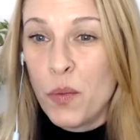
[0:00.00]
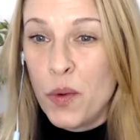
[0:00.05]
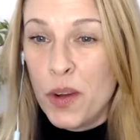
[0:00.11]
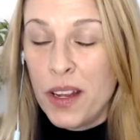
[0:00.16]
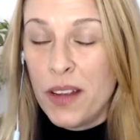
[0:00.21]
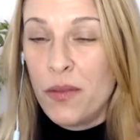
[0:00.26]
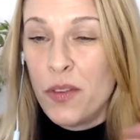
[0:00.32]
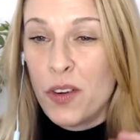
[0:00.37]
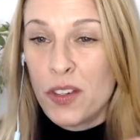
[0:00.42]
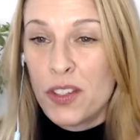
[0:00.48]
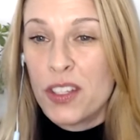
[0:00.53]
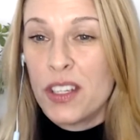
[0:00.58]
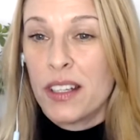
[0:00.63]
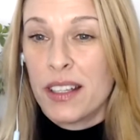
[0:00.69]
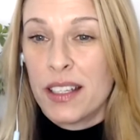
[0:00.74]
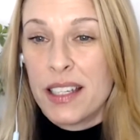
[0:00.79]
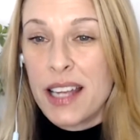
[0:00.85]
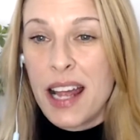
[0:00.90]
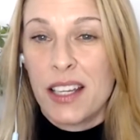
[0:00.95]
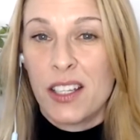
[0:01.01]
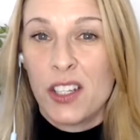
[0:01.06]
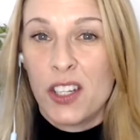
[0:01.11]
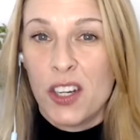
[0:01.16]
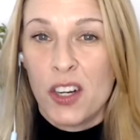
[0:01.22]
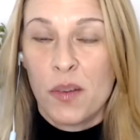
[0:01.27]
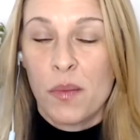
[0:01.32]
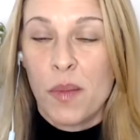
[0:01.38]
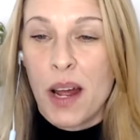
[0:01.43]
if you're still attached to
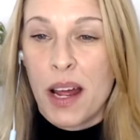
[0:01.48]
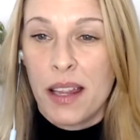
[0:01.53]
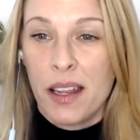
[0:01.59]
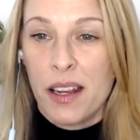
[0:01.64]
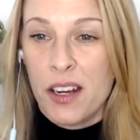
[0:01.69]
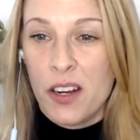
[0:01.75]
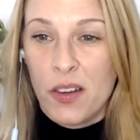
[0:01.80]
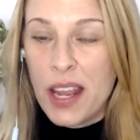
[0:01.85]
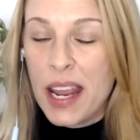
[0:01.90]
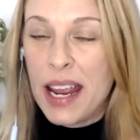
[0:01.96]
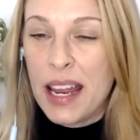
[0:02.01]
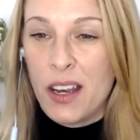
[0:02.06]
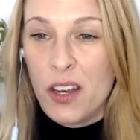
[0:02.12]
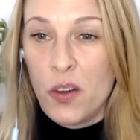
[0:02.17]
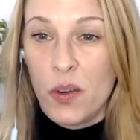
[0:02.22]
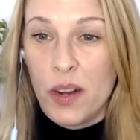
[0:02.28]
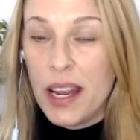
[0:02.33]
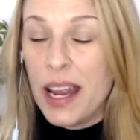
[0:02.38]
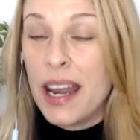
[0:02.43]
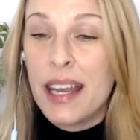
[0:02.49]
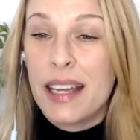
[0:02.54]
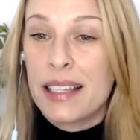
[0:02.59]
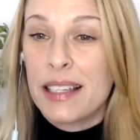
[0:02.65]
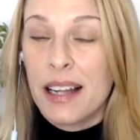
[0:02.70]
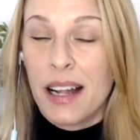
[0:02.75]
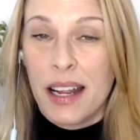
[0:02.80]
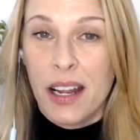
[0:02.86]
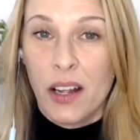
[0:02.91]
your mind, that you can't do it, and it's
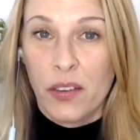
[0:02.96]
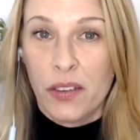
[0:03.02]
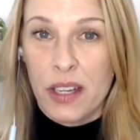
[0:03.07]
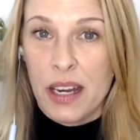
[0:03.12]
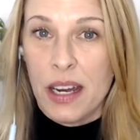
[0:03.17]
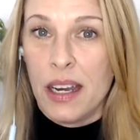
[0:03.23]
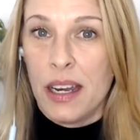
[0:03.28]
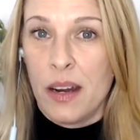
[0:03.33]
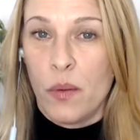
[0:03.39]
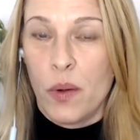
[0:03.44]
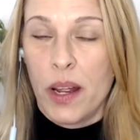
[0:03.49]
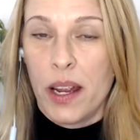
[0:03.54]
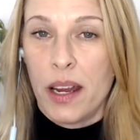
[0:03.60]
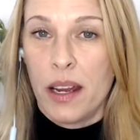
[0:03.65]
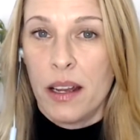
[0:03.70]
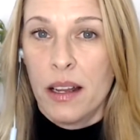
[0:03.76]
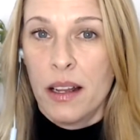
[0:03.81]
not healthy anyway.